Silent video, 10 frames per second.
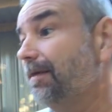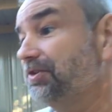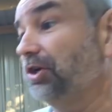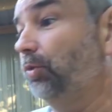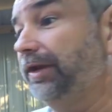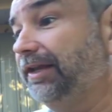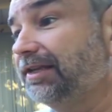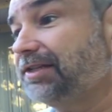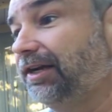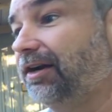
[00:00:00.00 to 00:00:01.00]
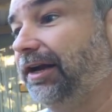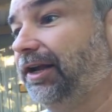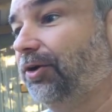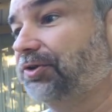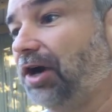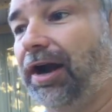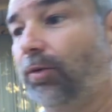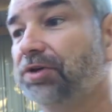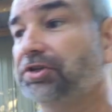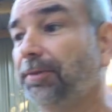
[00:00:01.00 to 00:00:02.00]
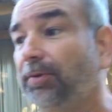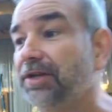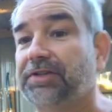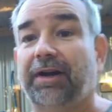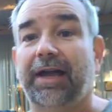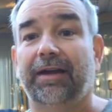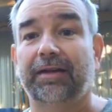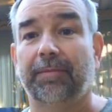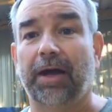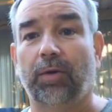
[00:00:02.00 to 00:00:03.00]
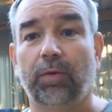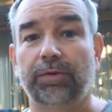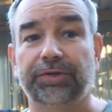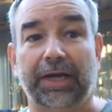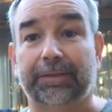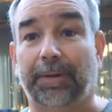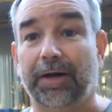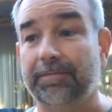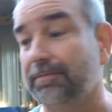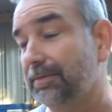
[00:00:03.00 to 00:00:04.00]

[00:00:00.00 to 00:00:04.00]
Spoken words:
So when he gets here, he goes, all right, where's your compressor at? I'm like, well, you got the pump?